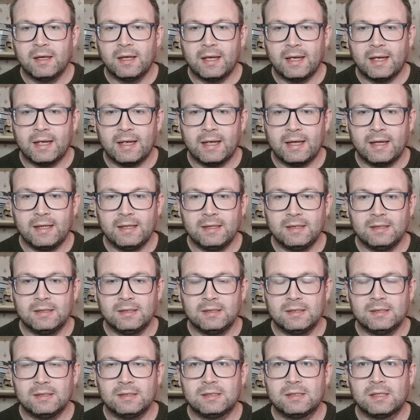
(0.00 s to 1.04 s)

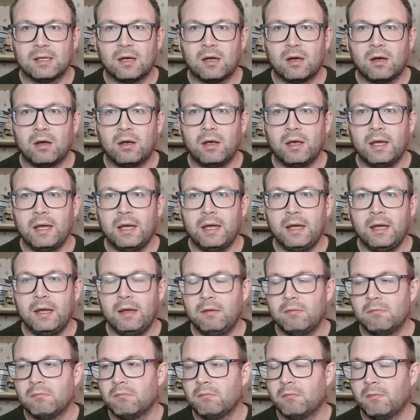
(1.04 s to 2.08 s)
And I
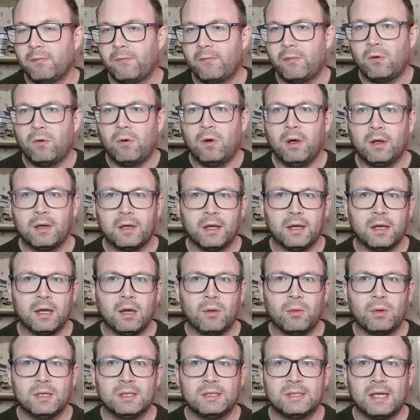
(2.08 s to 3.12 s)
thought, okay,
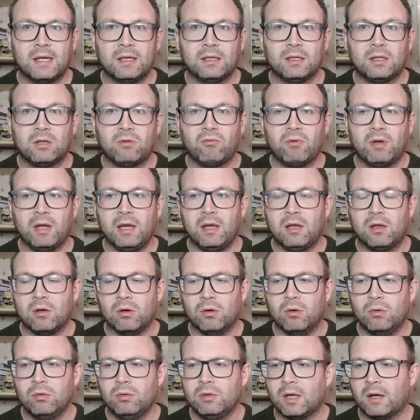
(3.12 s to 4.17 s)
it sounded really
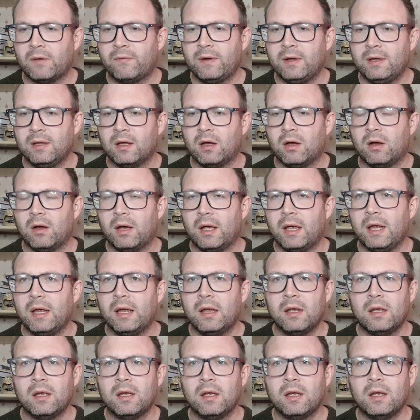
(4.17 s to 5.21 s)
cool. Nothing that I
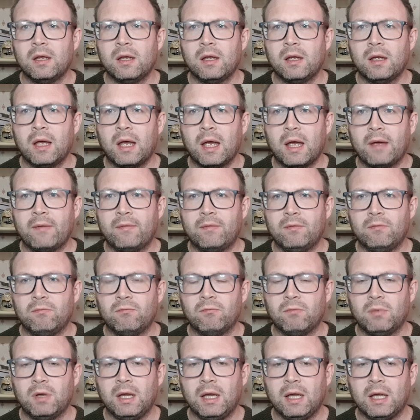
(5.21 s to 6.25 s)
haven't
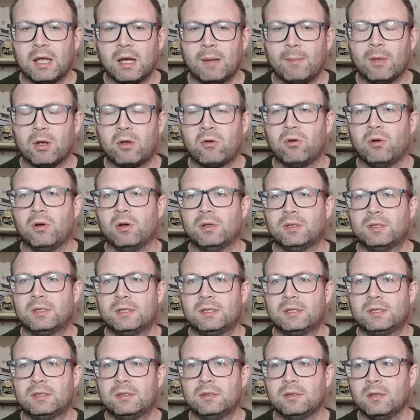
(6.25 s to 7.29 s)
really come
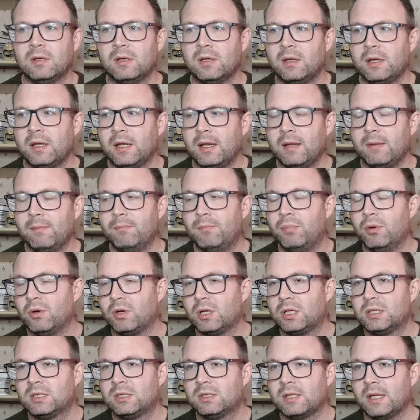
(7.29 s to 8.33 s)
across in
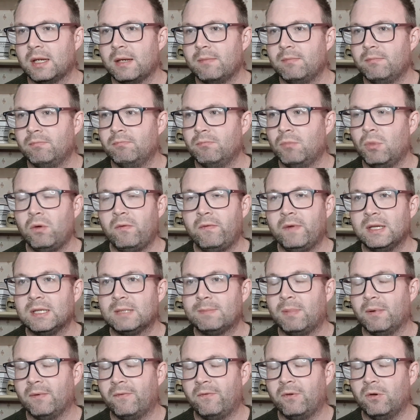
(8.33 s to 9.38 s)
books and movies
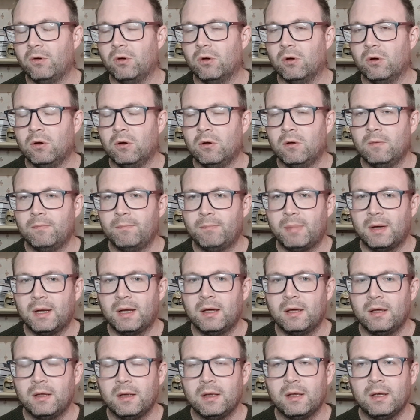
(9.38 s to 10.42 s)
before,
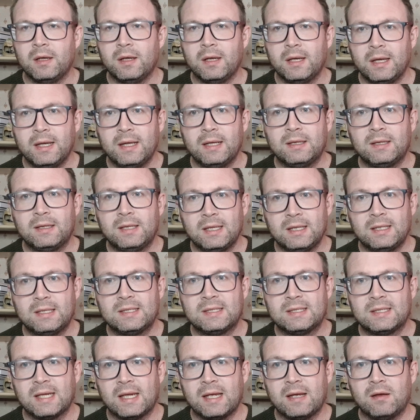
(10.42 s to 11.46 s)
but it did
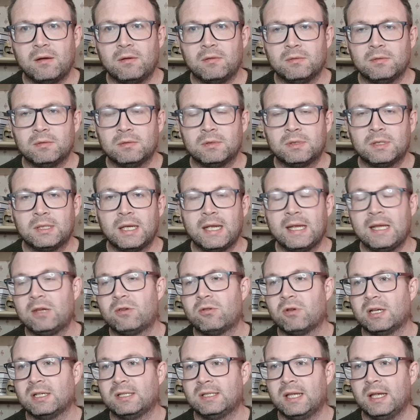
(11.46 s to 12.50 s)
sound
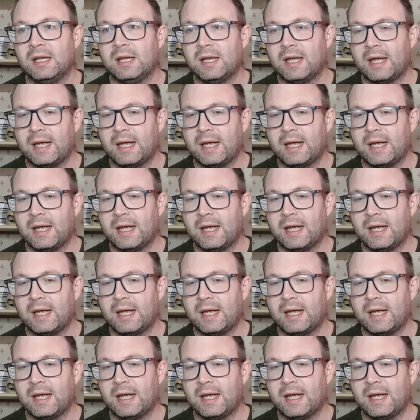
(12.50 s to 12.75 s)
interesting.